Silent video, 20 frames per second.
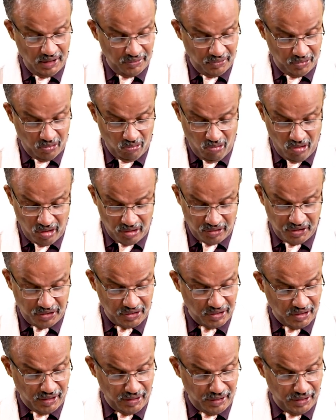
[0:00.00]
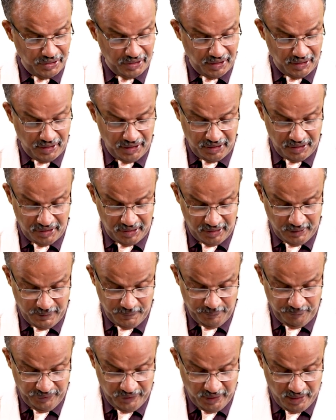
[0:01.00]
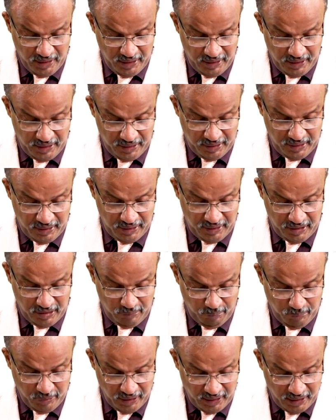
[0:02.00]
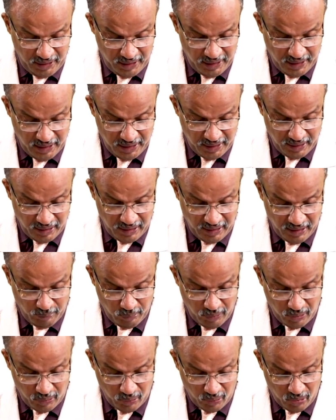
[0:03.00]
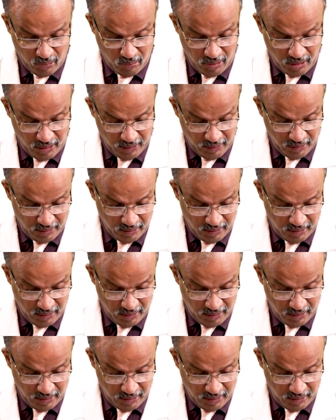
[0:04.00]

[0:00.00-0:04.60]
So what this condition is, it is perianal hematoma,